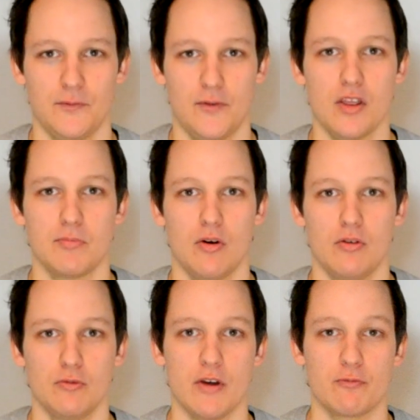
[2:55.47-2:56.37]

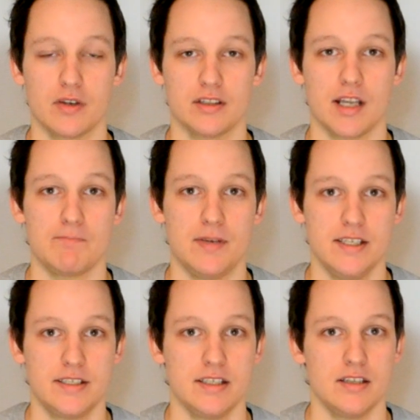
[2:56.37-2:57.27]
Furthermore, we have written a
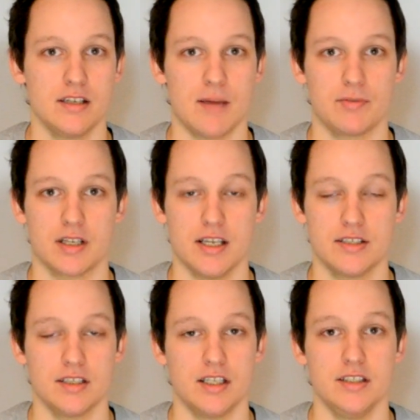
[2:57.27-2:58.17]
PC
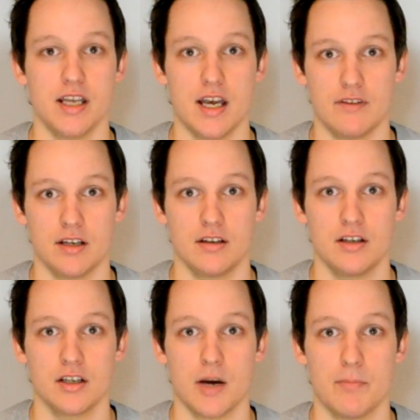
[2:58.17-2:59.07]
application in Java
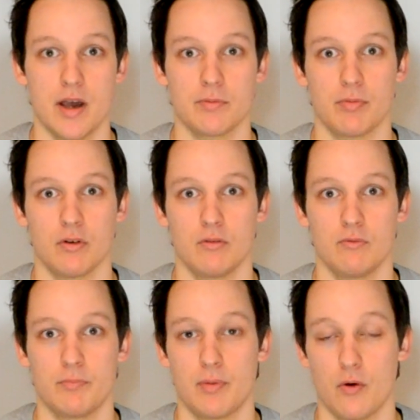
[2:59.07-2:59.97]
compatible
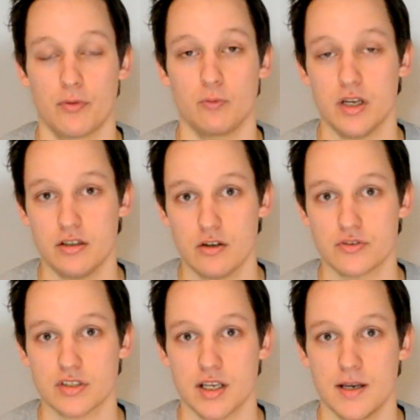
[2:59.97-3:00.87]
with both
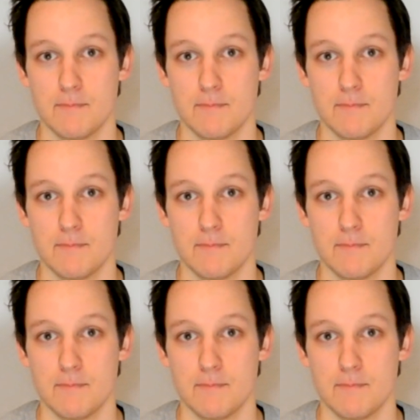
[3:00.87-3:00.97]
Windows,